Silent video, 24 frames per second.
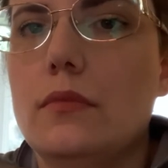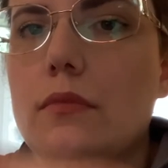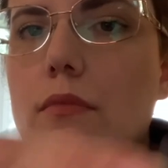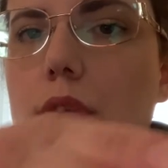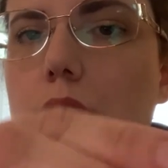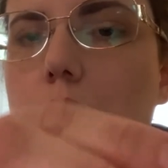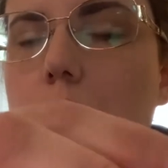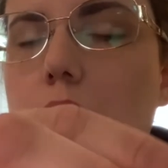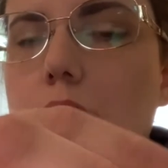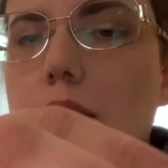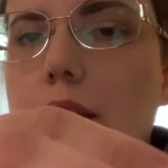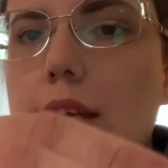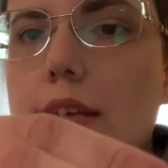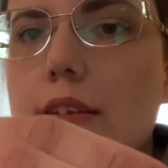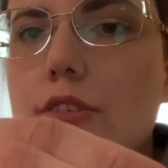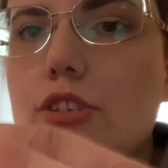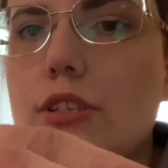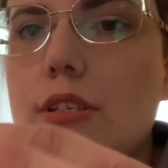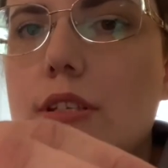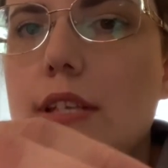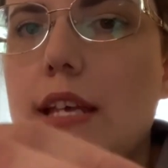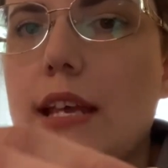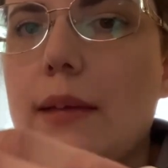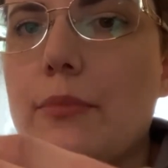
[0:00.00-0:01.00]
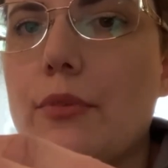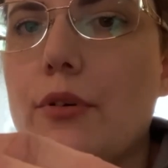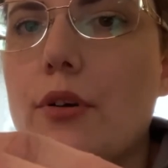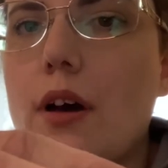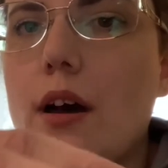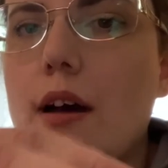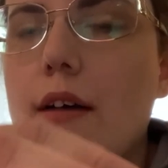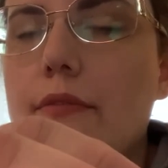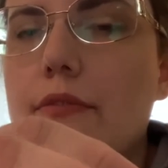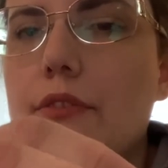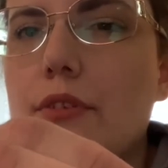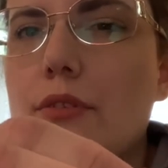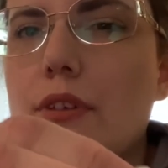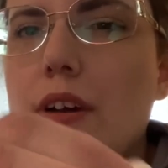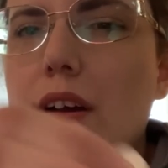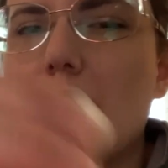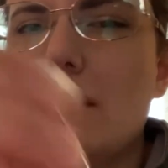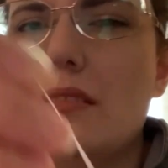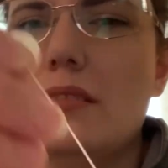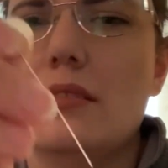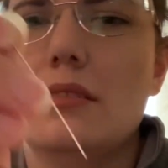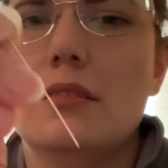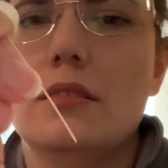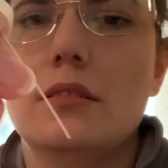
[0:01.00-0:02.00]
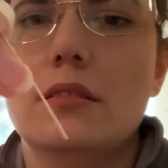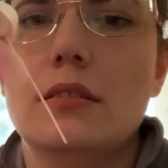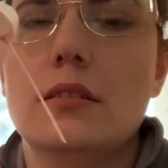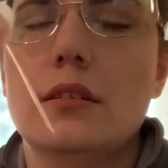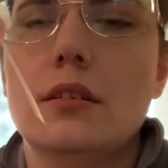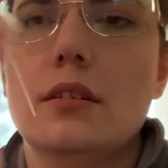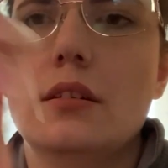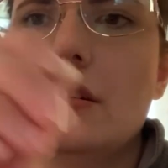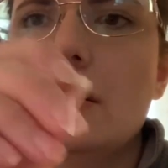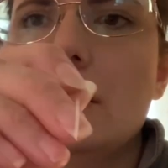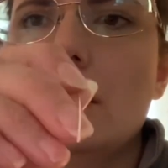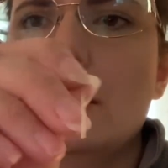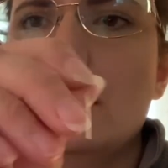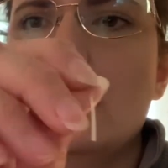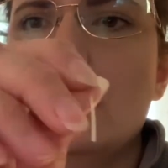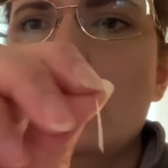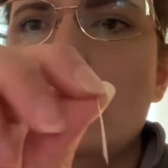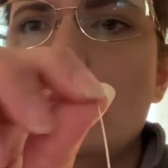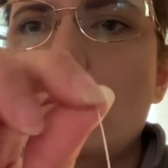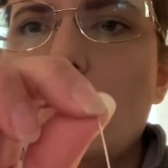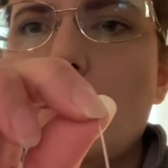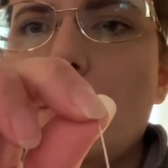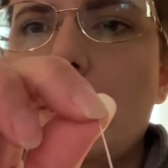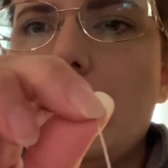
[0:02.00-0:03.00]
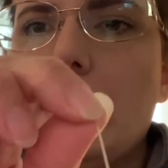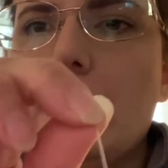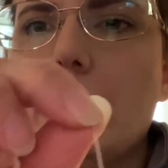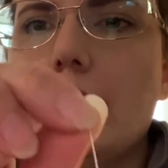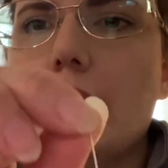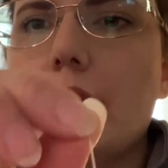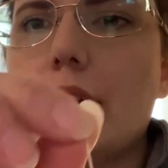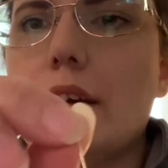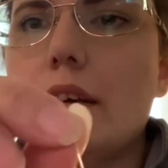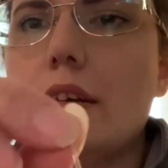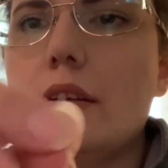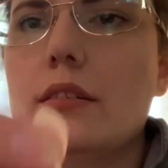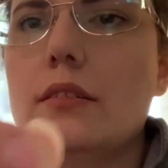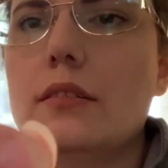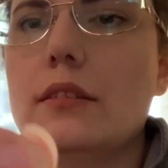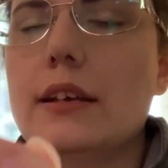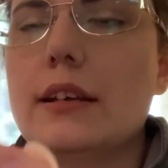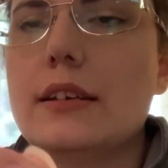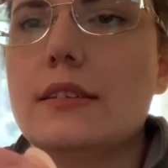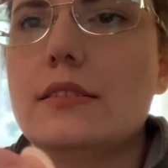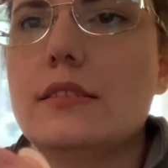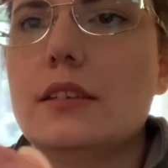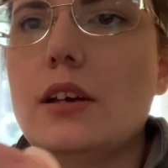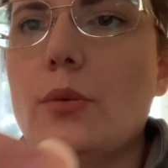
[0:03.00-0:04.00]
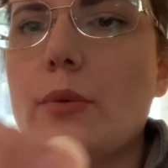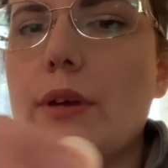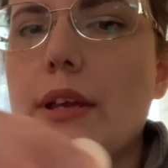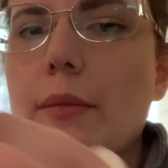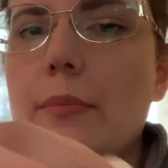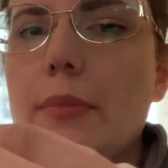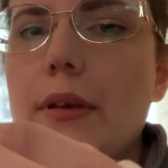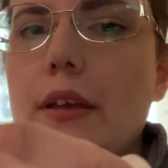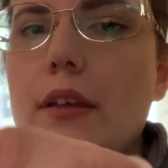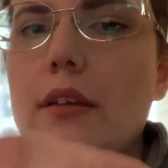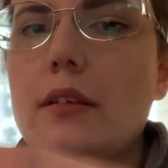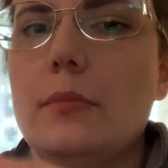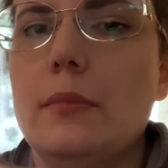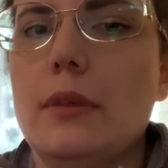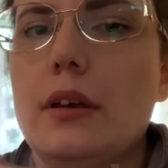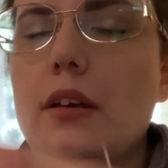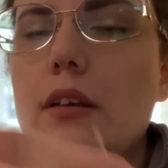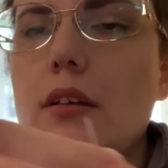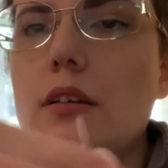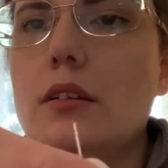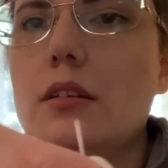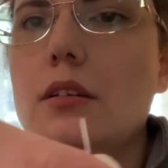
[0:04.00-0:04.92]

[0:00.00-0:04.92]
And then they just taper off. They're not pointy like a sewing pin, but